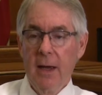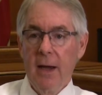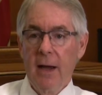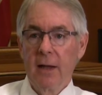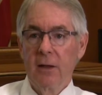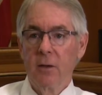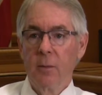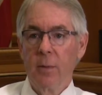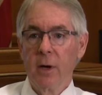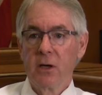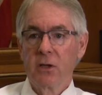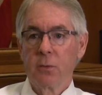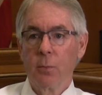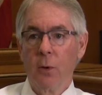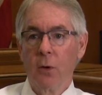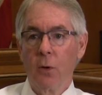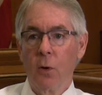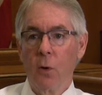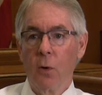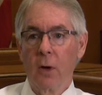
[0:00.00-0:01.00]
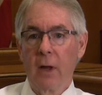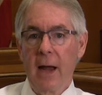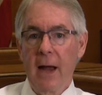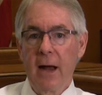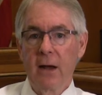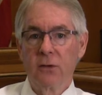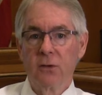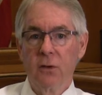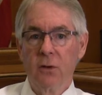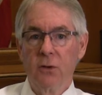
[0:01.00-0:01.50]
at the Bessemer
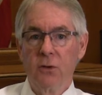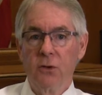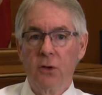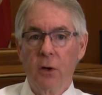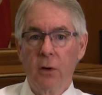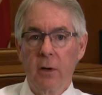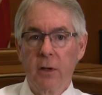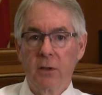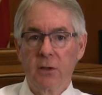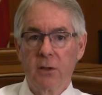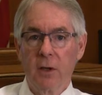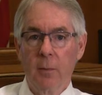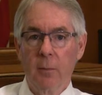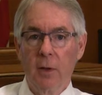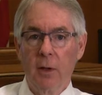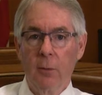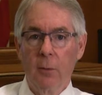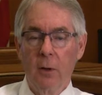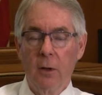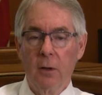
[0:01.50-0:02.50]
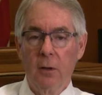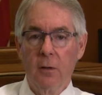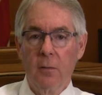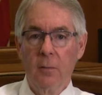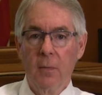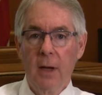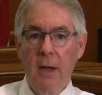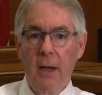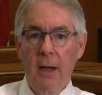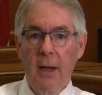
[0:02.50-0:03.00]
Courthouse in the Jury Assembly
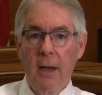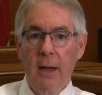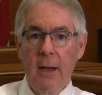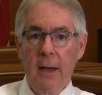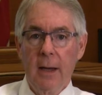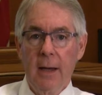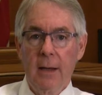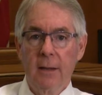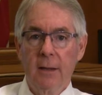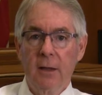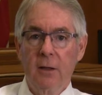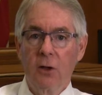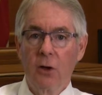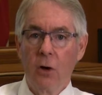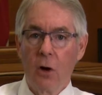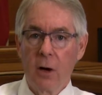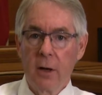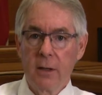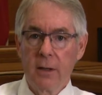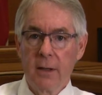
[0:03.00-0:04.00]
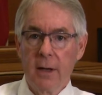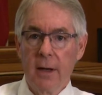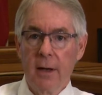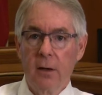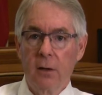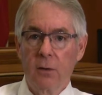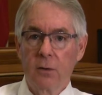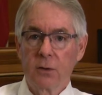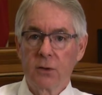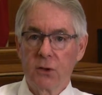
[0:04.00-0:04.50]
Room, and in
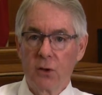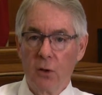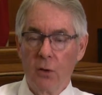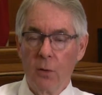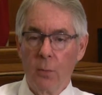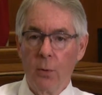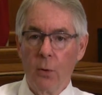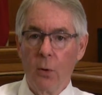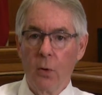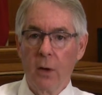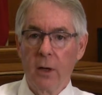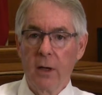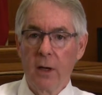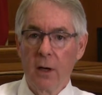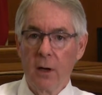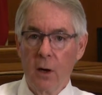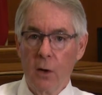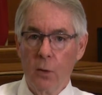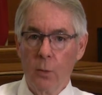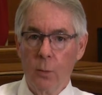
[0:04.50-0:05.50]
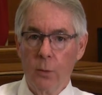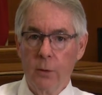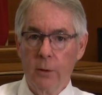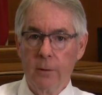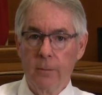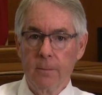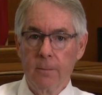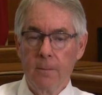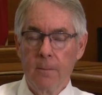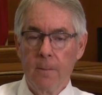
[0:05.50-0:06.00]
Gardendale, Centerpoint, and
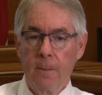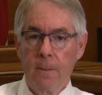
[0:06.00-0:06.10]
Homewood.